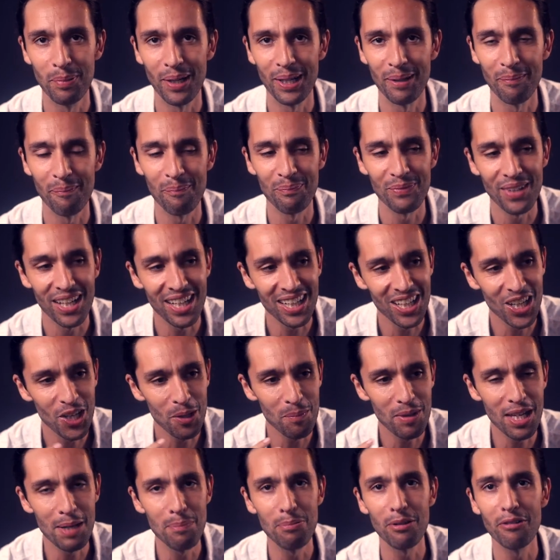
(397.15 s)
but I
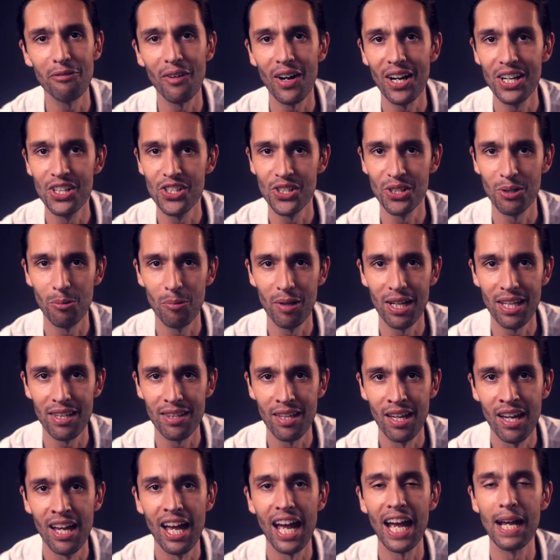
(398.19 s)
hope they provide you with
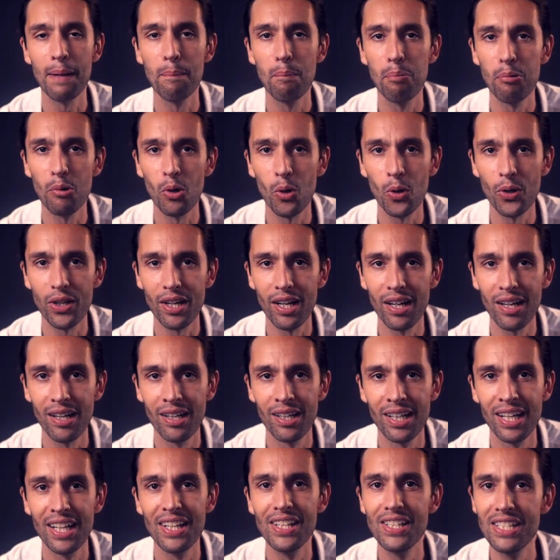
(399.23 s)
a broader,